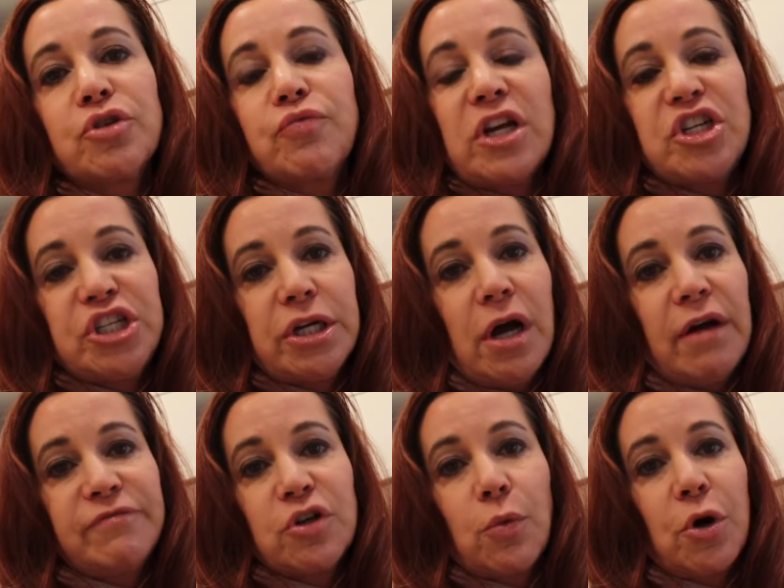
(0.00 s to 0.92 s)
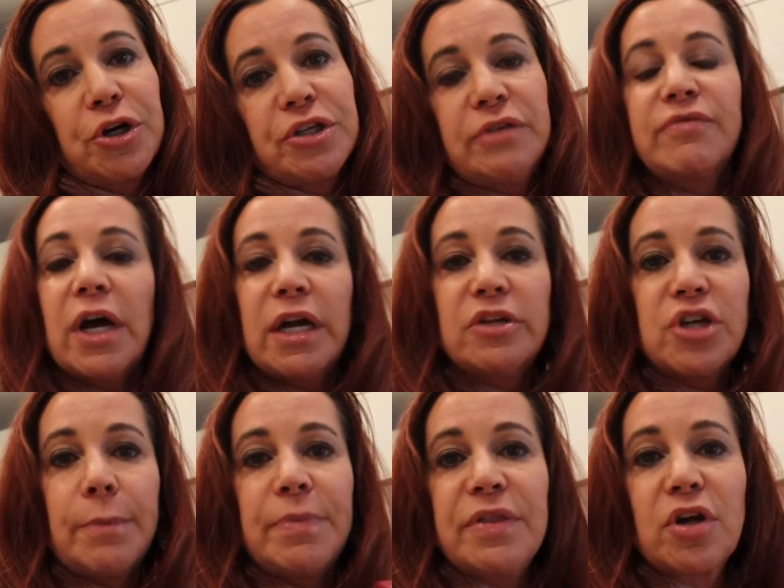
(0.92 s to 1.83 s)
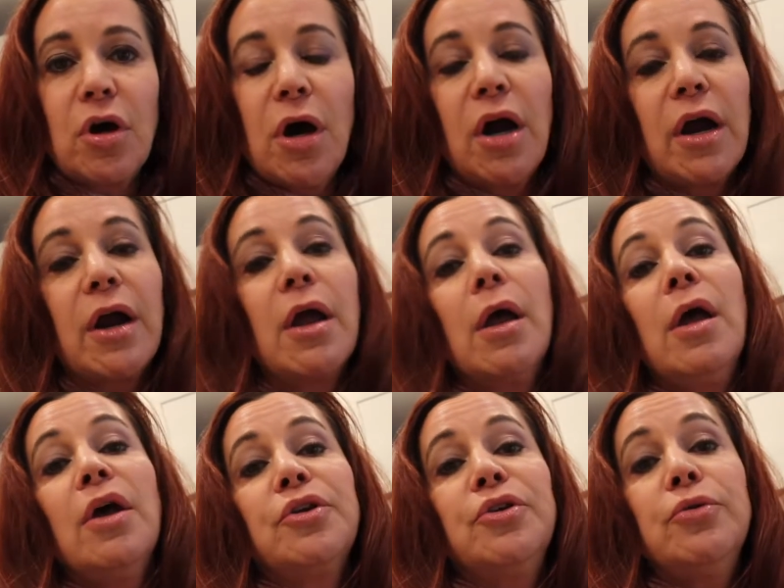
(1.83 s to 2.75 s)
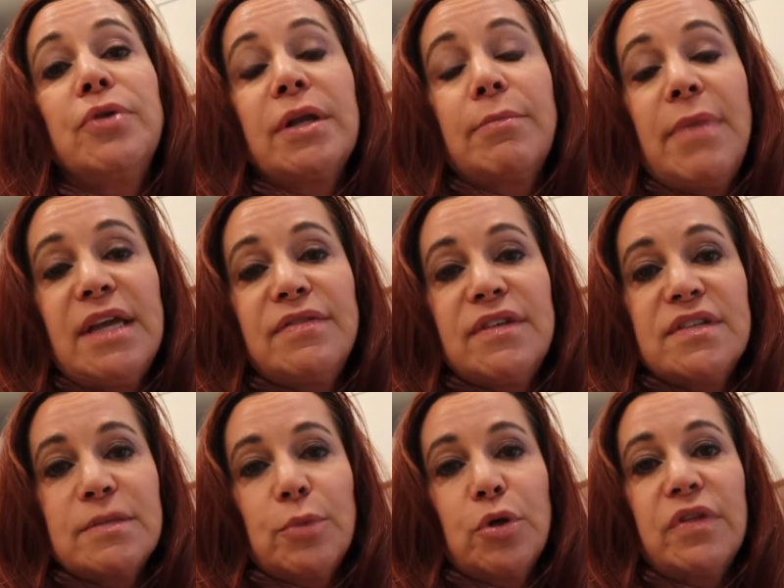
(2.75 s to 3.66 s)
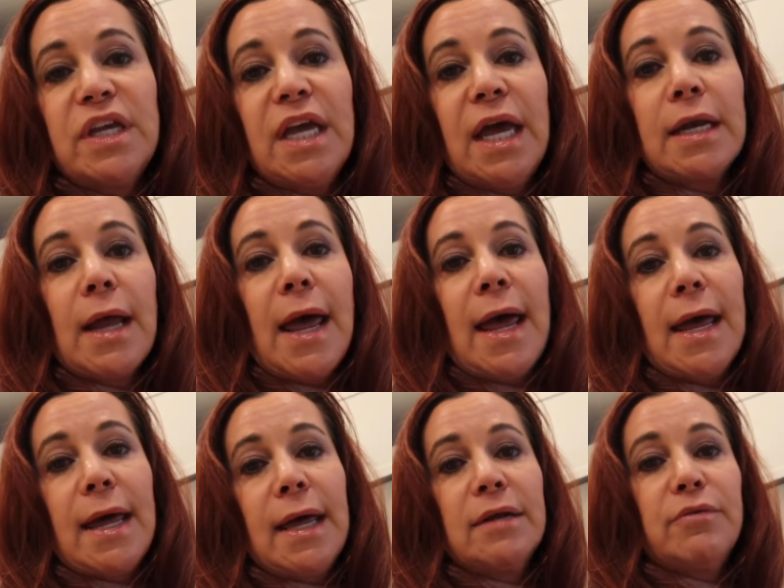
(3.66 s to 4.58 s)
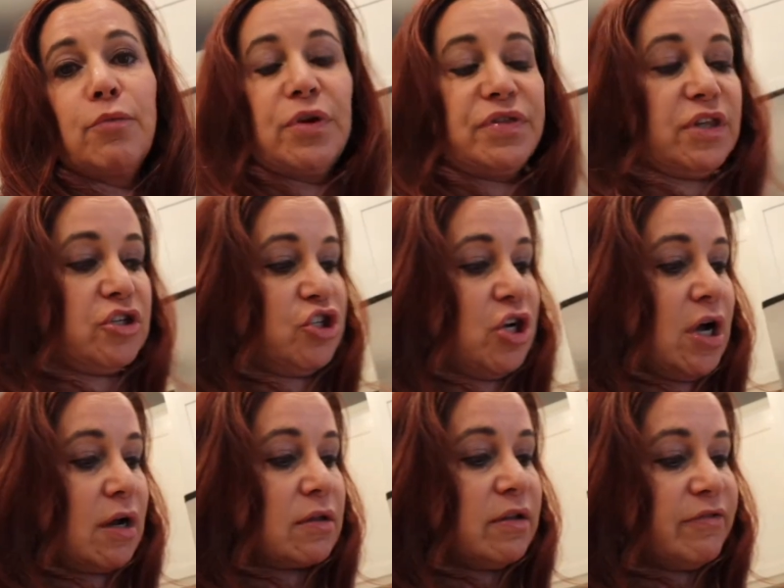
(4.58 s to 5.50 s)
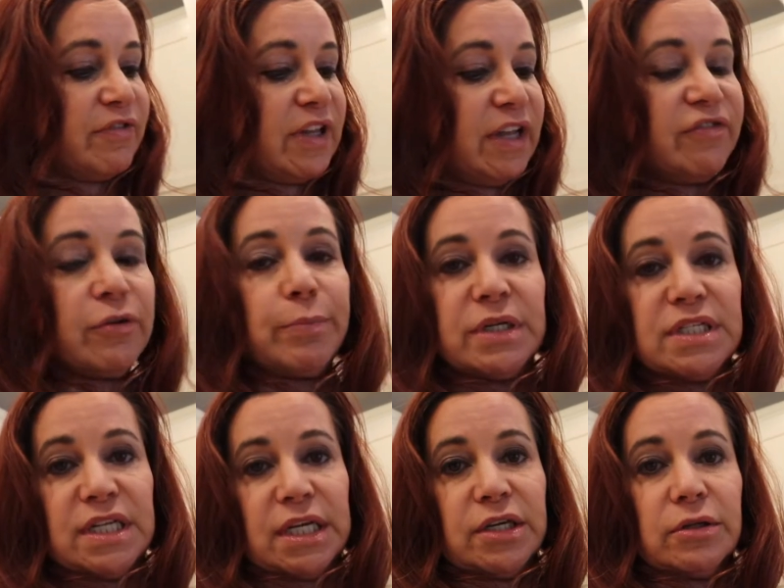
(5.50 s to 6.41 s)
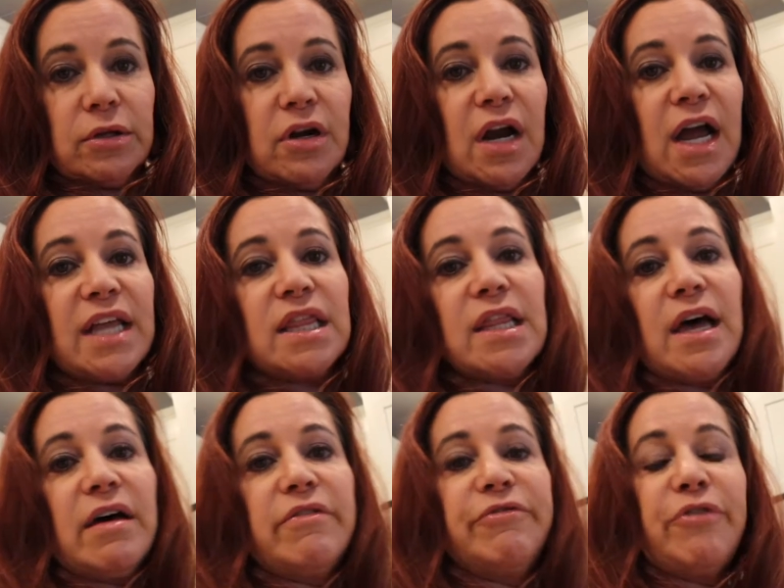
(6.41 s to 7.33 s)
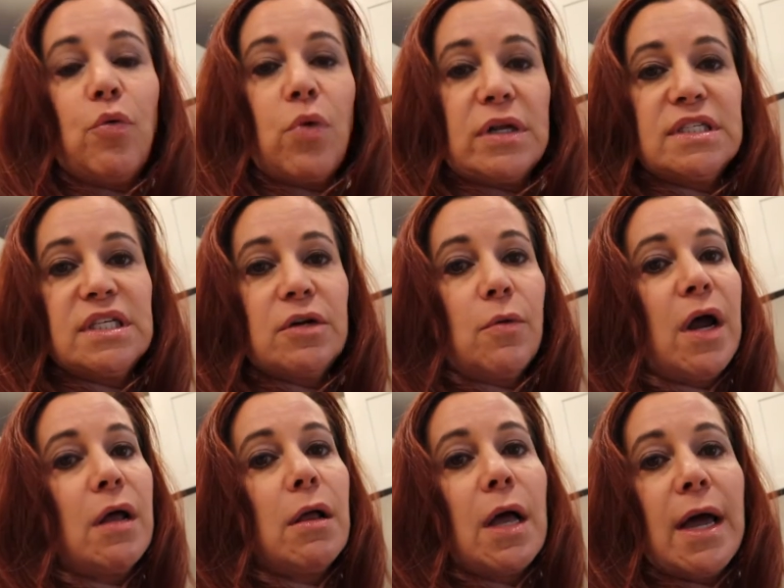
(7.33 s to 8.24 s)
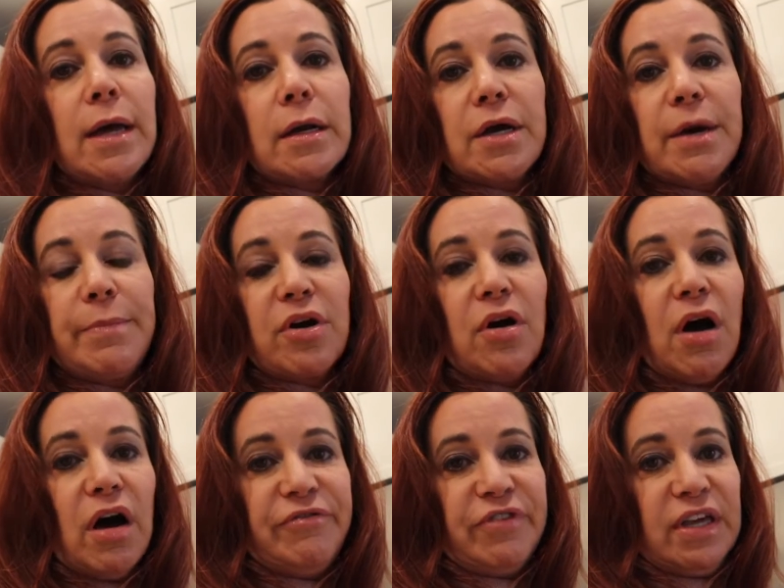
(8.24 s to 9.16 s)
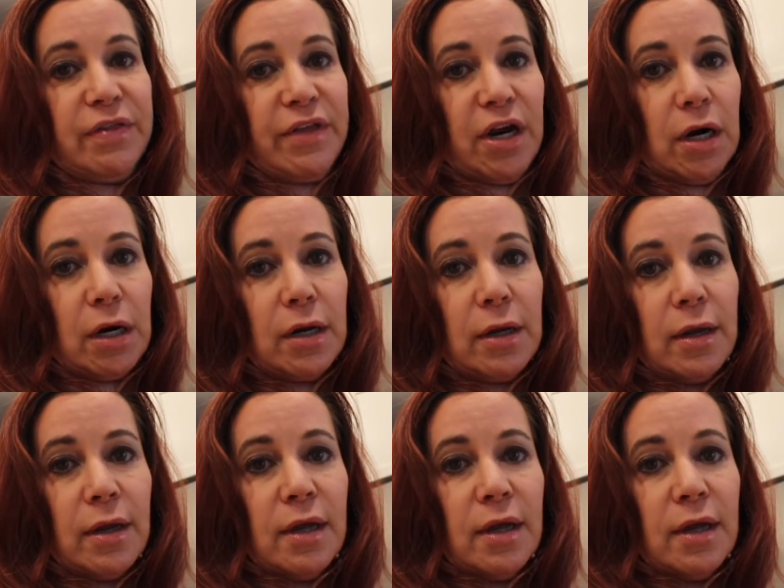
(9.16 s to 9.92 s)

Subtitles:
You're rushing off to work. You've got to jump in the car. You can make the smoothie and add, with the chocolate flavor particular, I love once in a while, I'll add a cup of coffee in there.